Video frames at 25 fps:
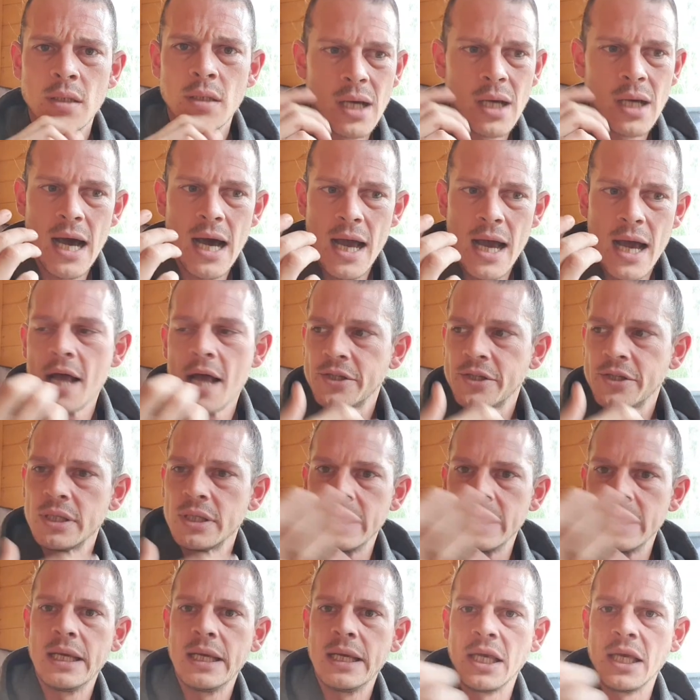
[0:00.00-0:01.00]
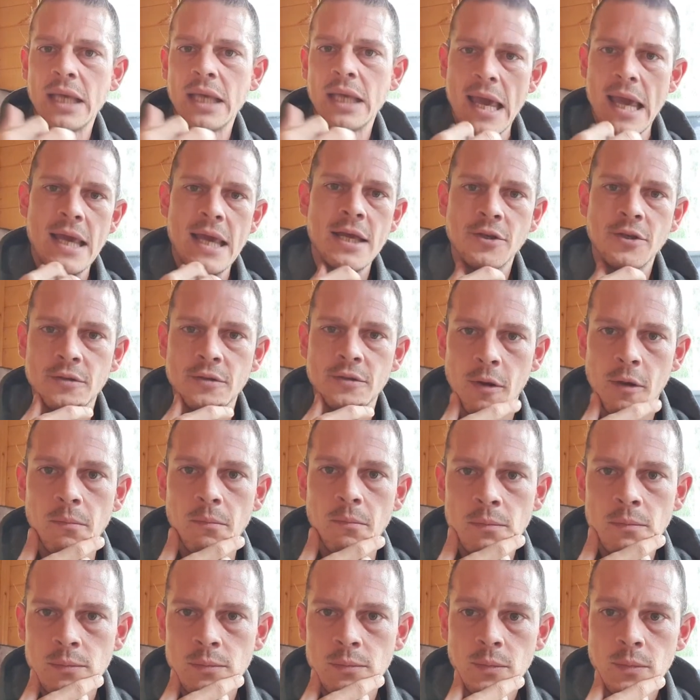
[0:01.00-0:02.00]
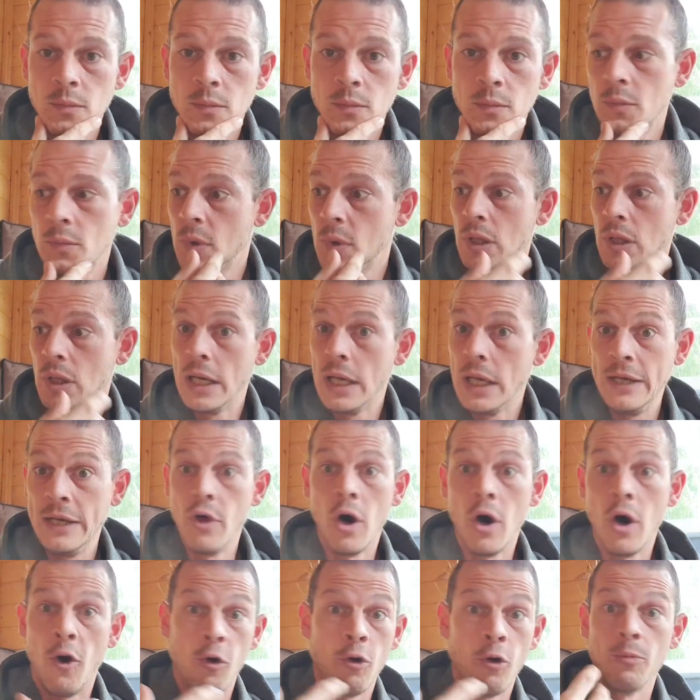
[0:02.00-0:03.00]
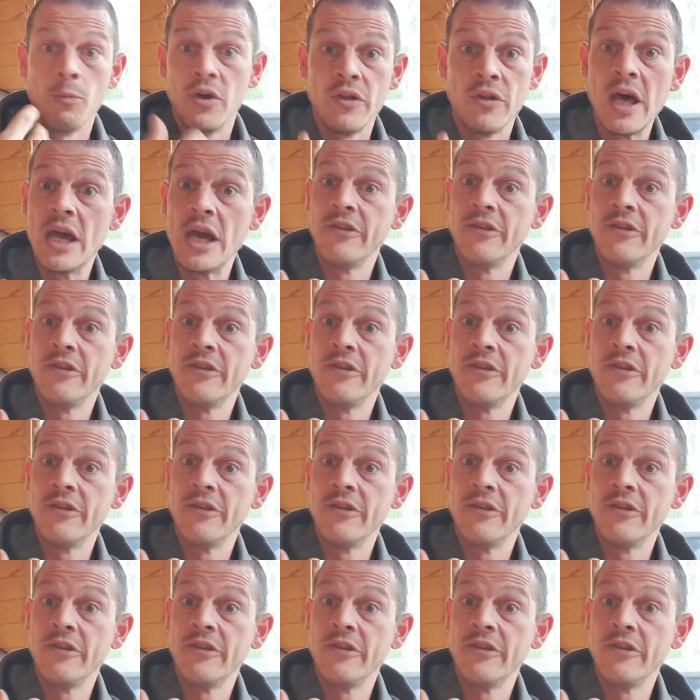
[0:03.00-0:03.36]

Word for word: I actually engage them in the hope that they